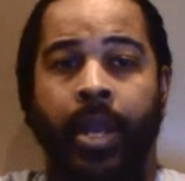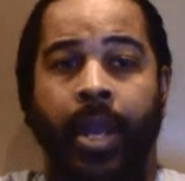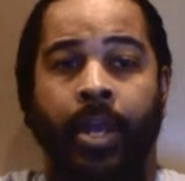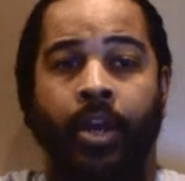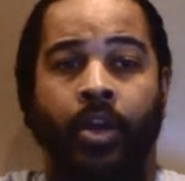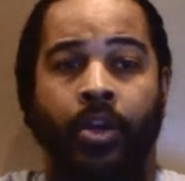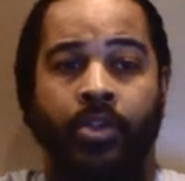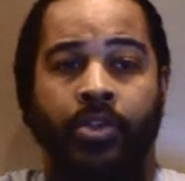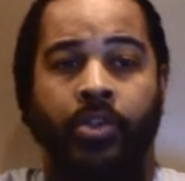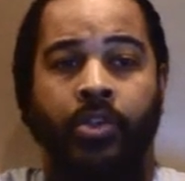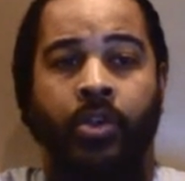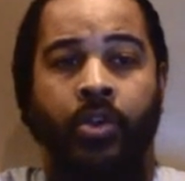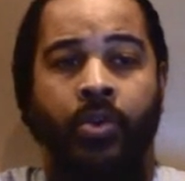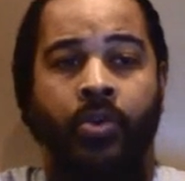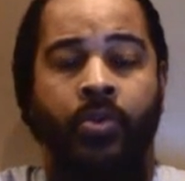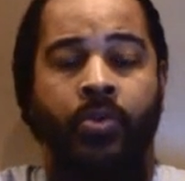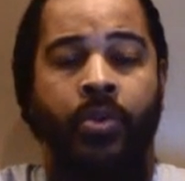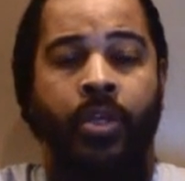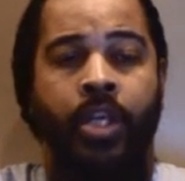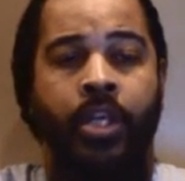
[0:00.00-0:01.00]
And
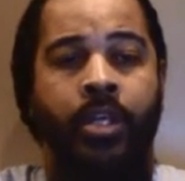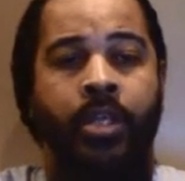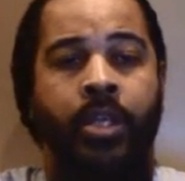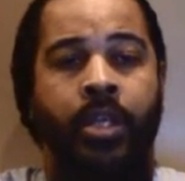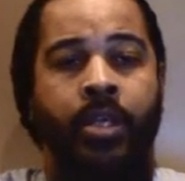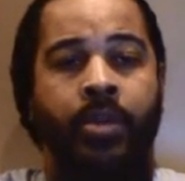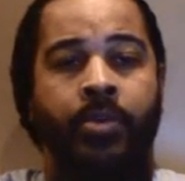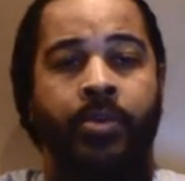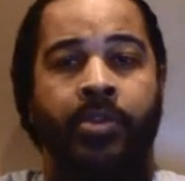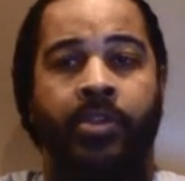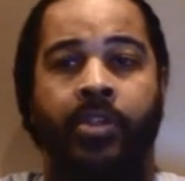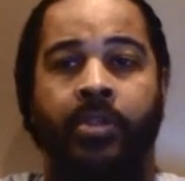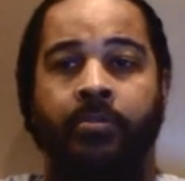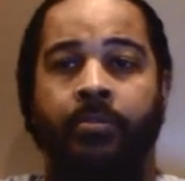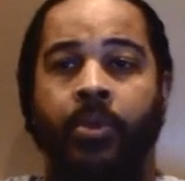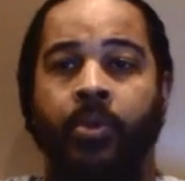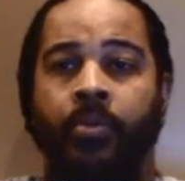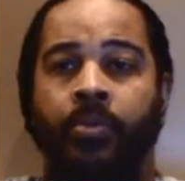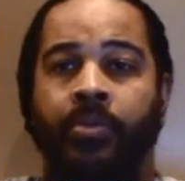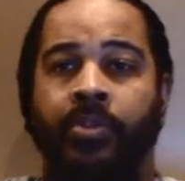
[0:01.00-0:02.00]
also, he was
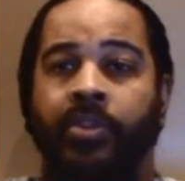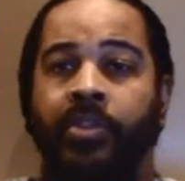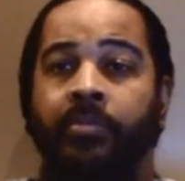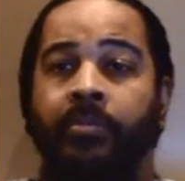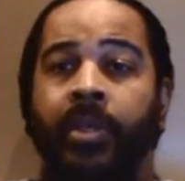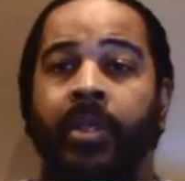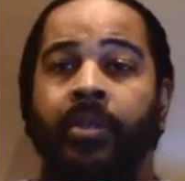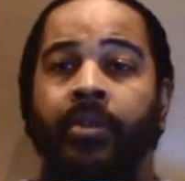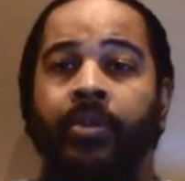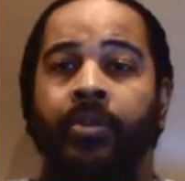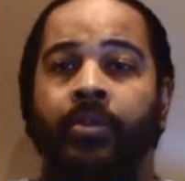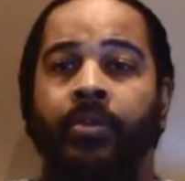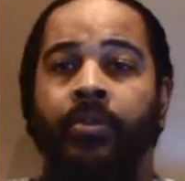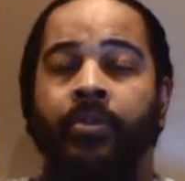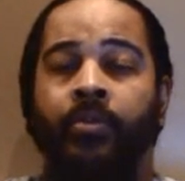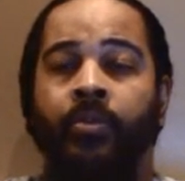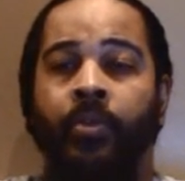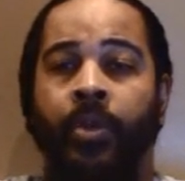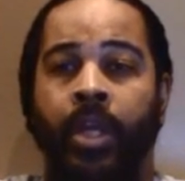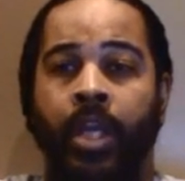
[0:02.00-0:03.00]
smitten
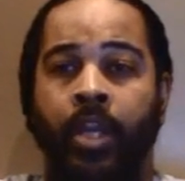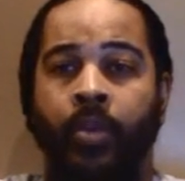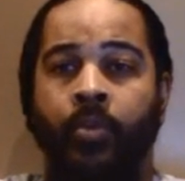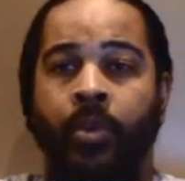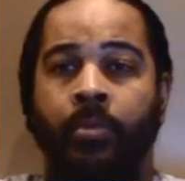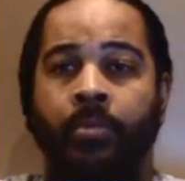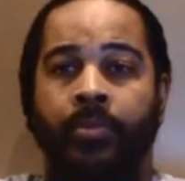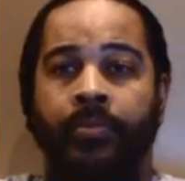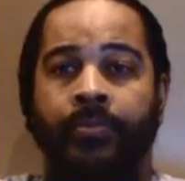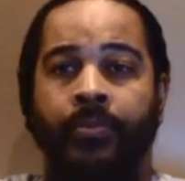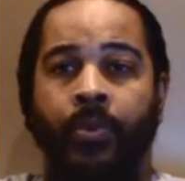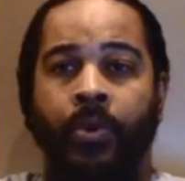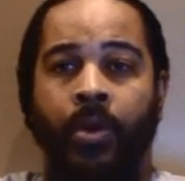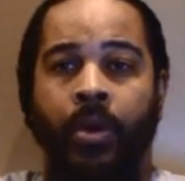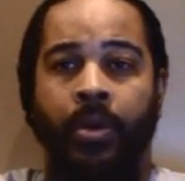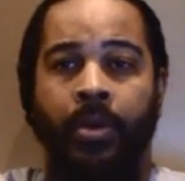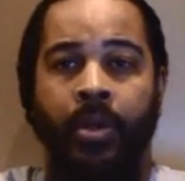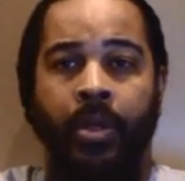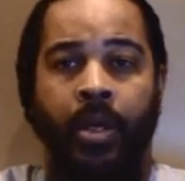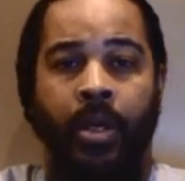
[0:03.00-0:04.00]
when he went
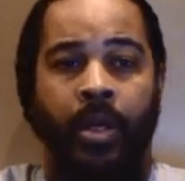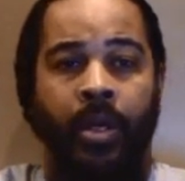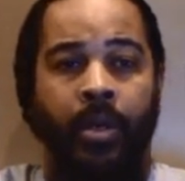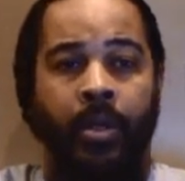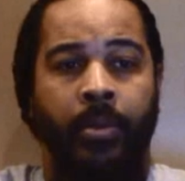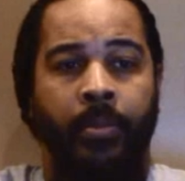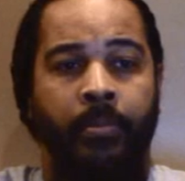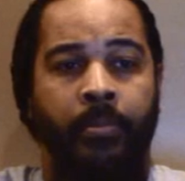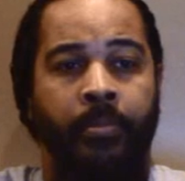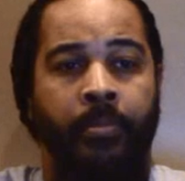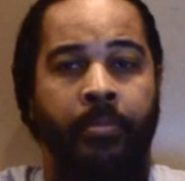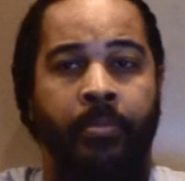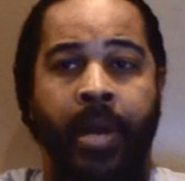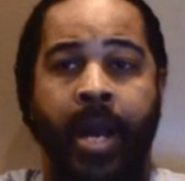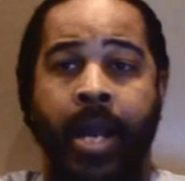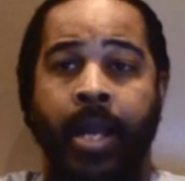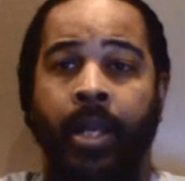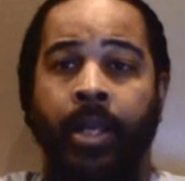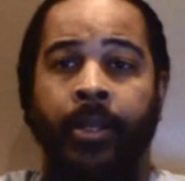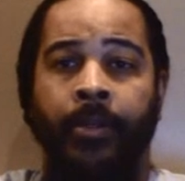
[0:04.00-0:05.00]
before
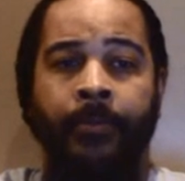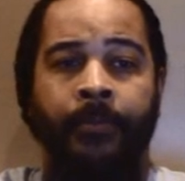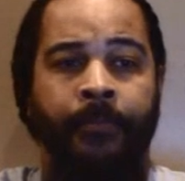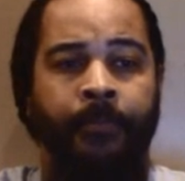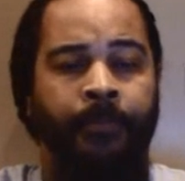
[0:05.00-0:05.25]
Pilate.